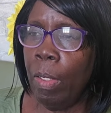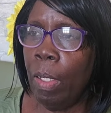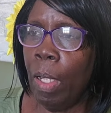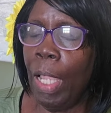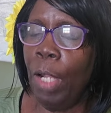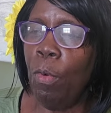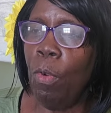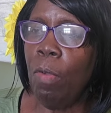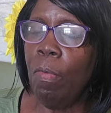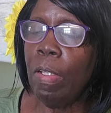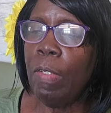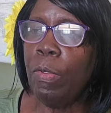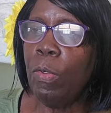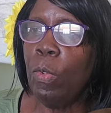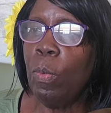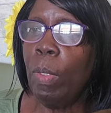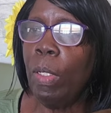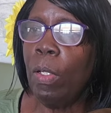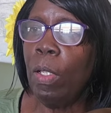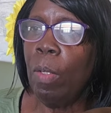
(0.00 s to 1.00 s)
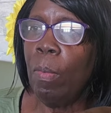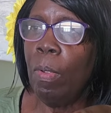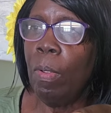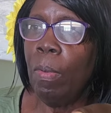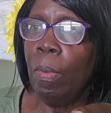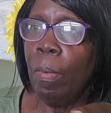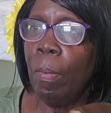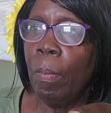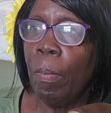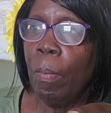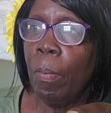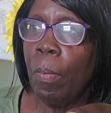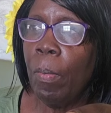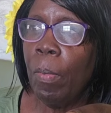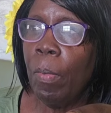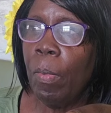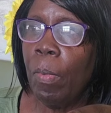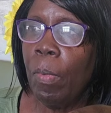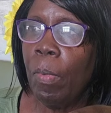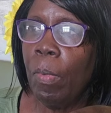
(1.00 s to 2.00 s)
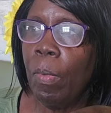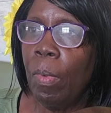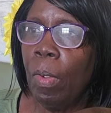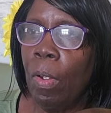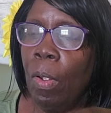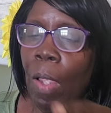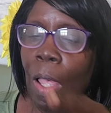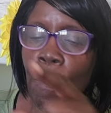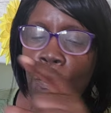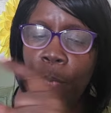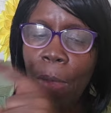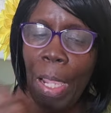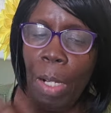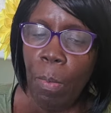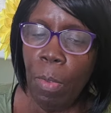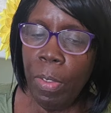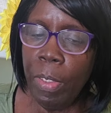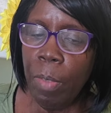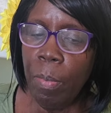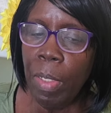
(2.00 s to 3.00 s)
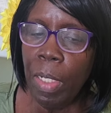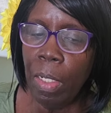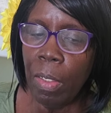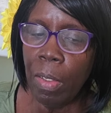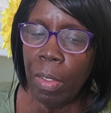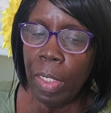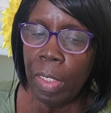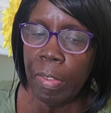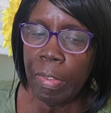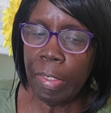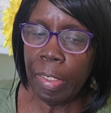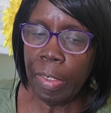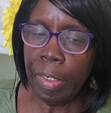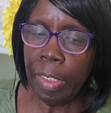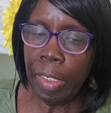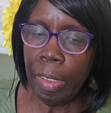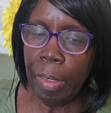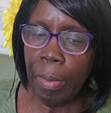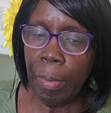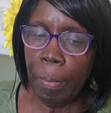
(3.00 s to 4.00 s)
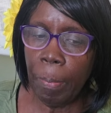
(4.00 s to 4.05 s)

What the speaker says: Hanover soon become a Falmouth, me never give city.